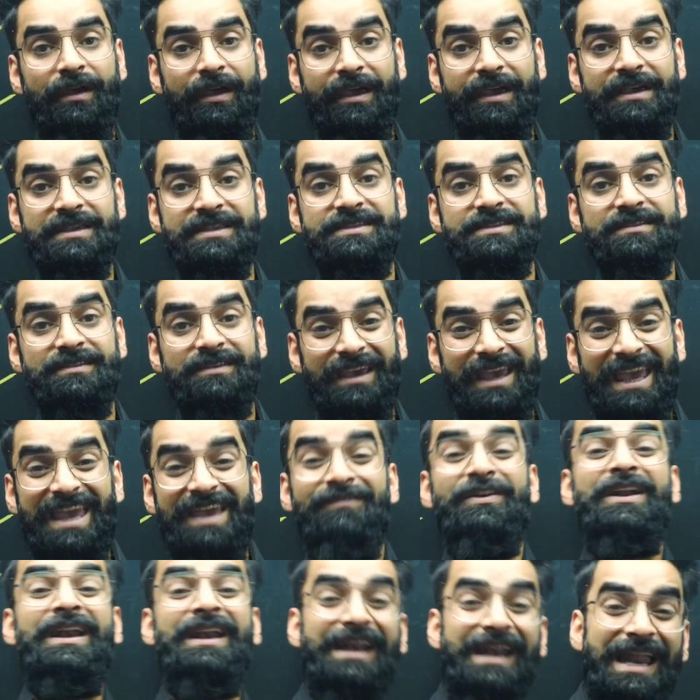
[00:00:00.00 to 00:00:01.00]
is
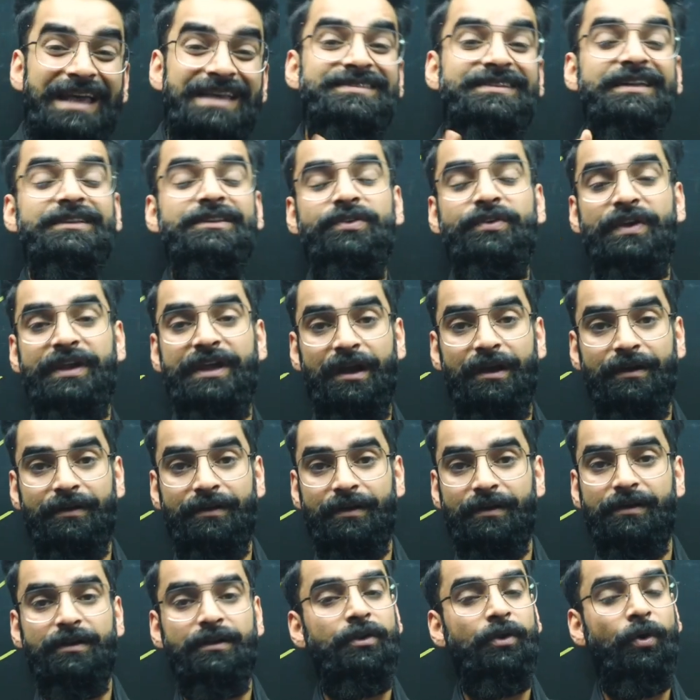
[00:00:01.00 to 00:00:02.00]
even less than
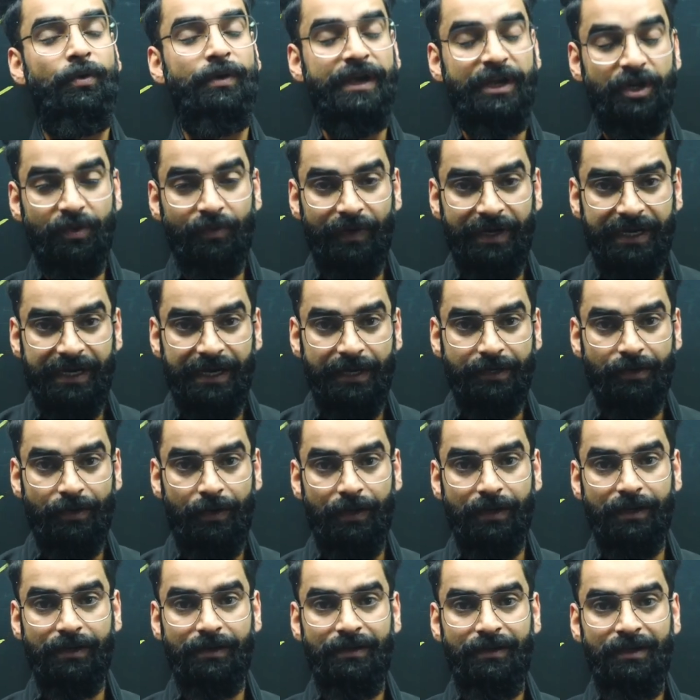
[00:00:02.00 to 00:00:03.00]
300, no need to worry at
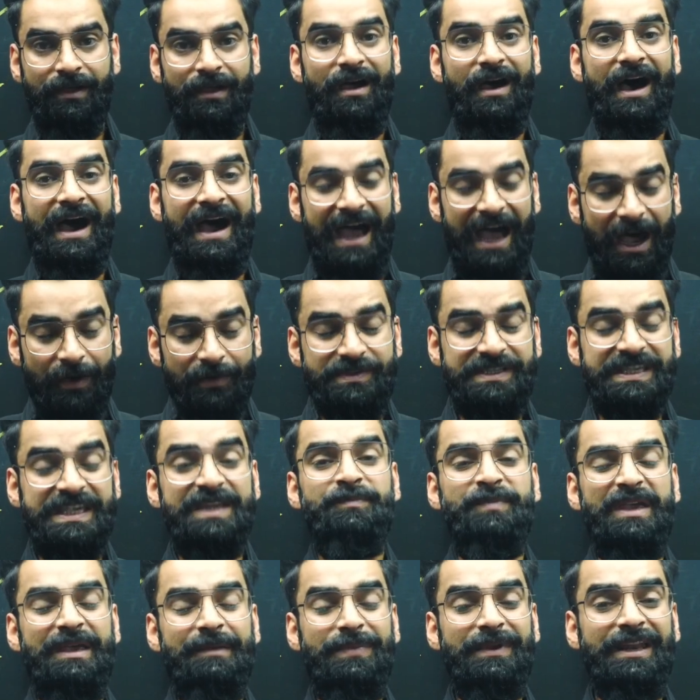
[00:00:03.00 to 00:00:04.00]
all. I have
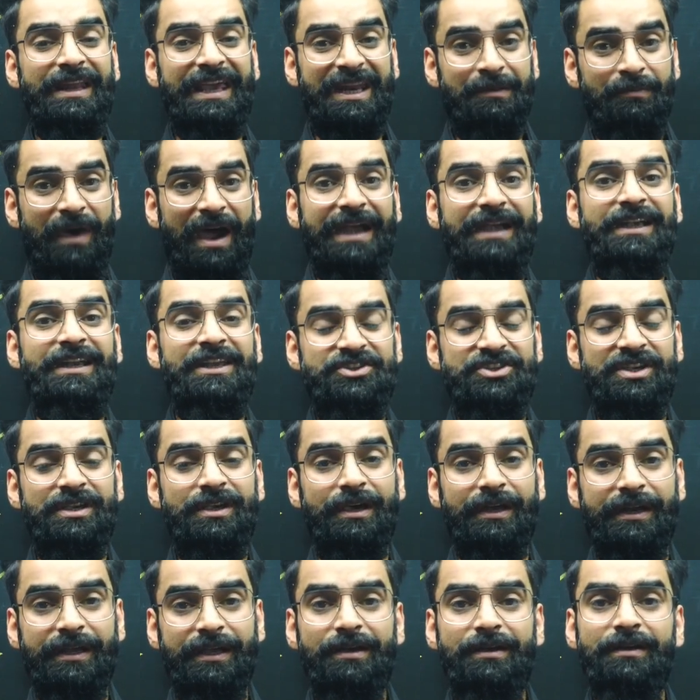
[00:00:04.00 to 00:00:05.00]
seen people in my teaching
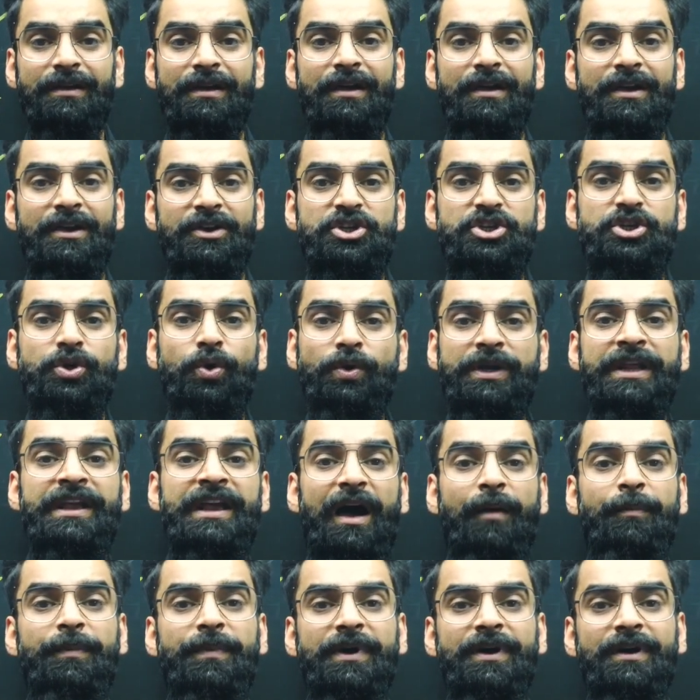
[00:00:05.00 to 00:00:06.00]
career shooting
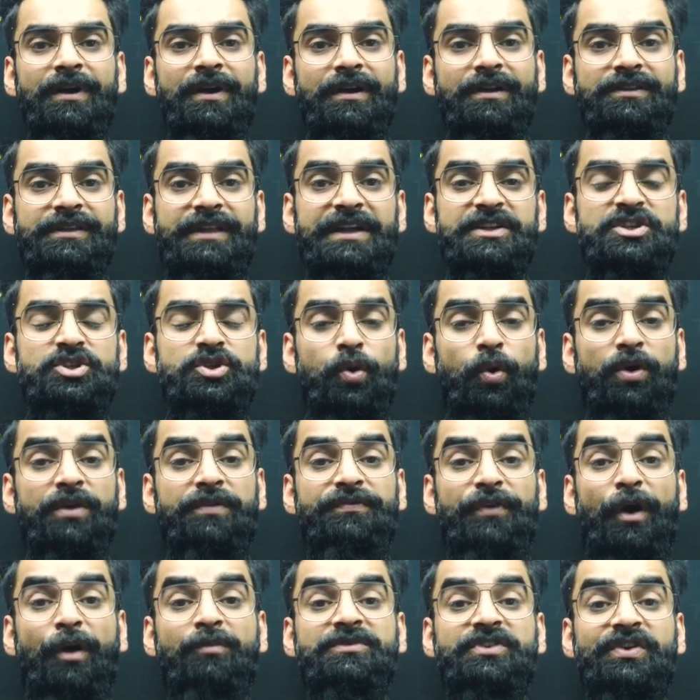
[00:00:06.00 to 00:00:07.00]
up their score
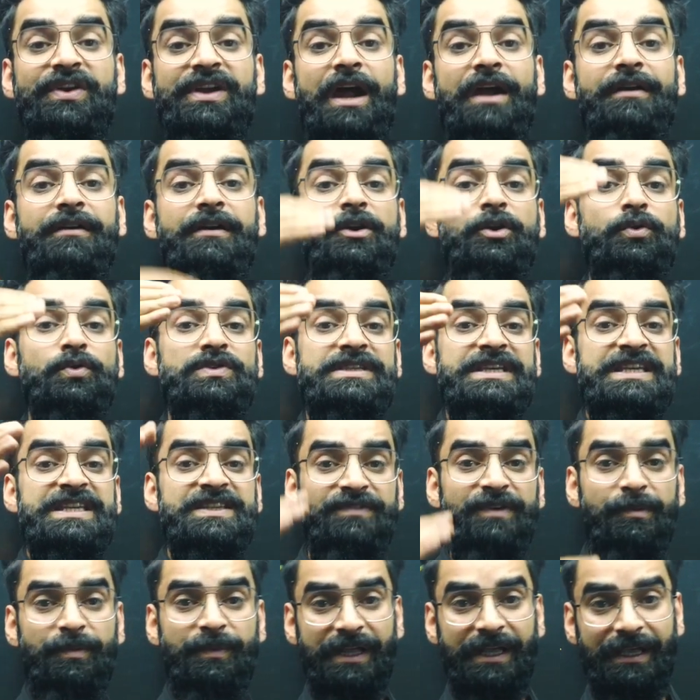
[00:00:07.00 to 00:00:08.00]
from 300 to
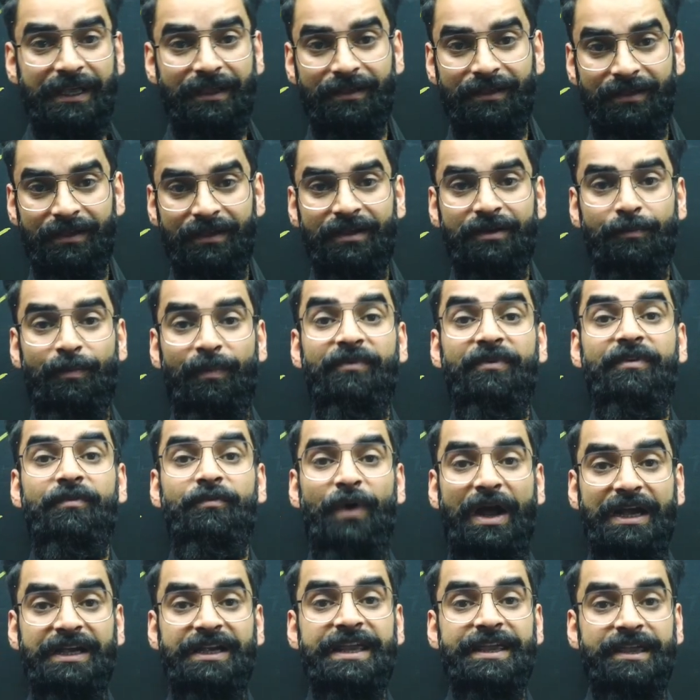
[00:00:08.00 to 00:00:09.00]
650
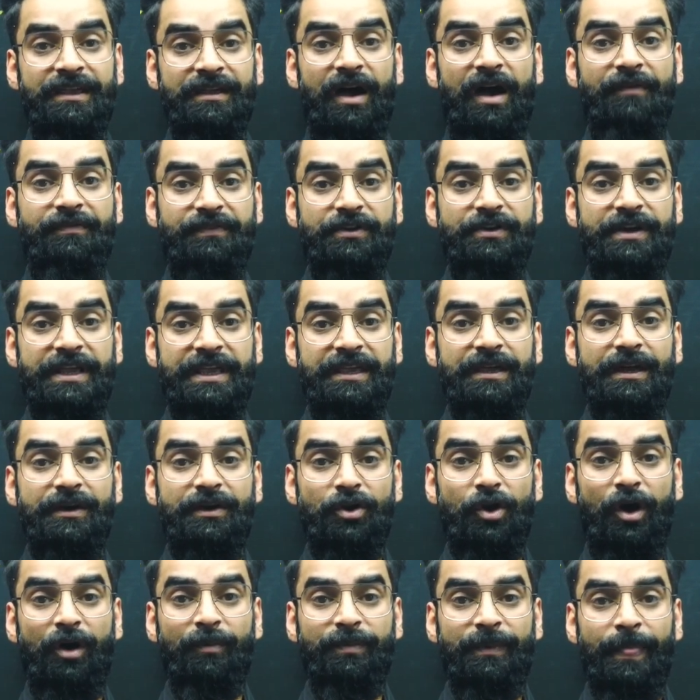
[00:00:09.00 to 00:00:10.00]
while taking after taking a
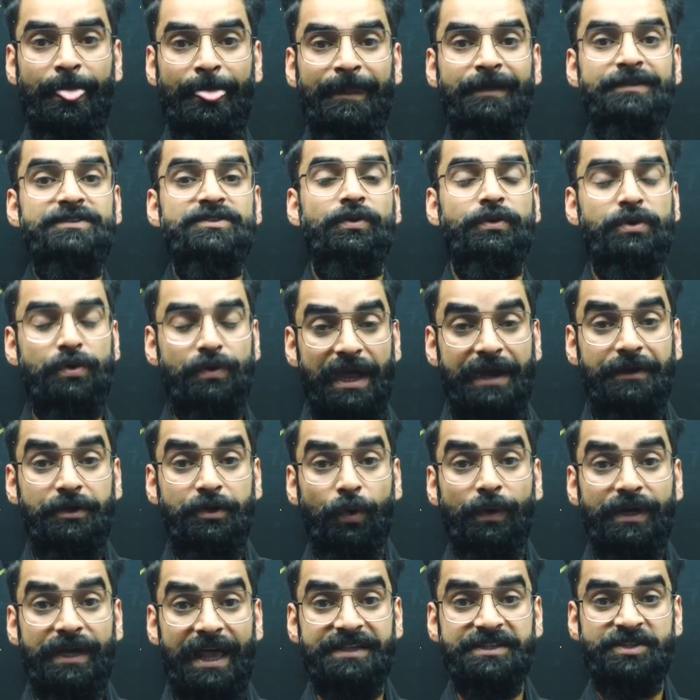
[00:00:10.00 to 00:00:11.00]
drop. So you can
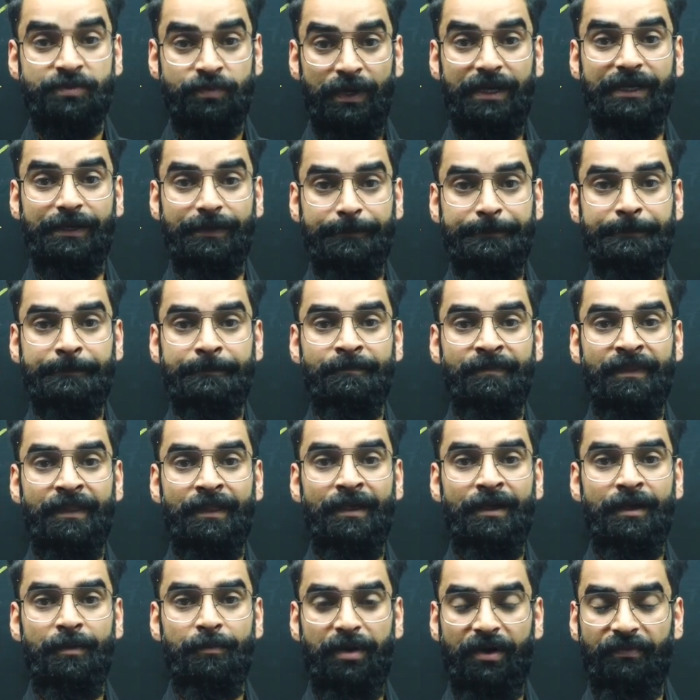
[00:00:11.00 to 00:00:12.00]
do it as well.
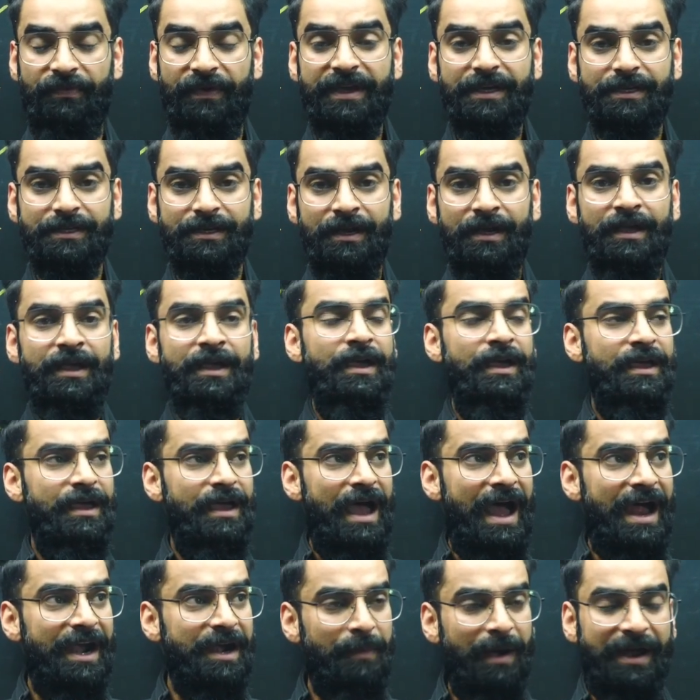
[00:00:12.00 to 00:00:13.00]
Perfect.
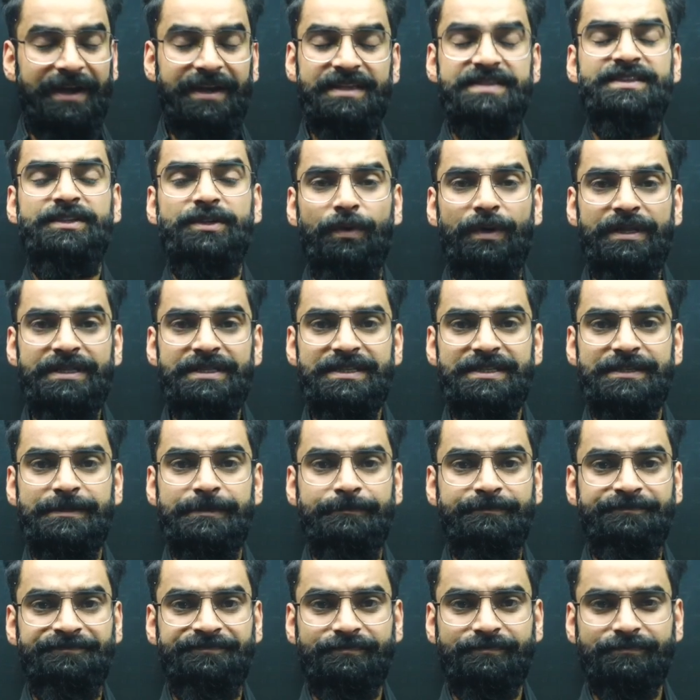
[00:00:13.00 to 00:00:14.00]
And my dear
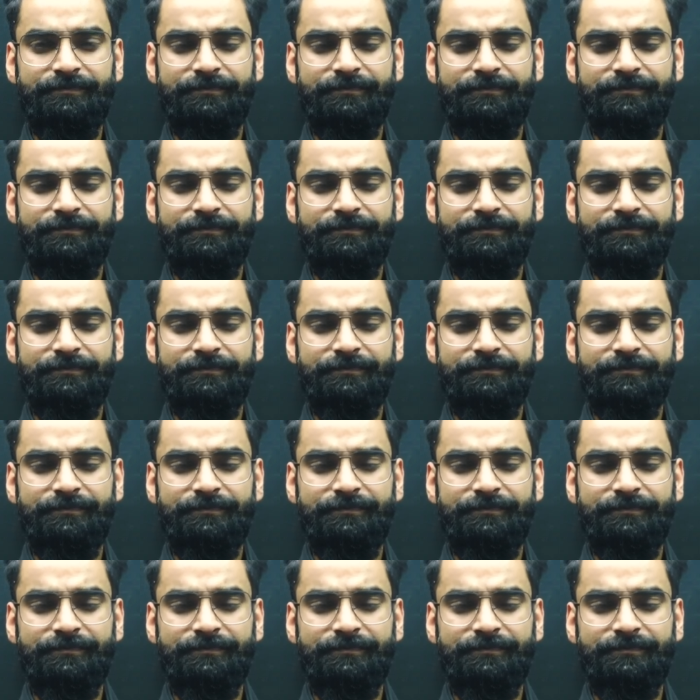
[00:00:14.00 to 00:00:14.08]
students,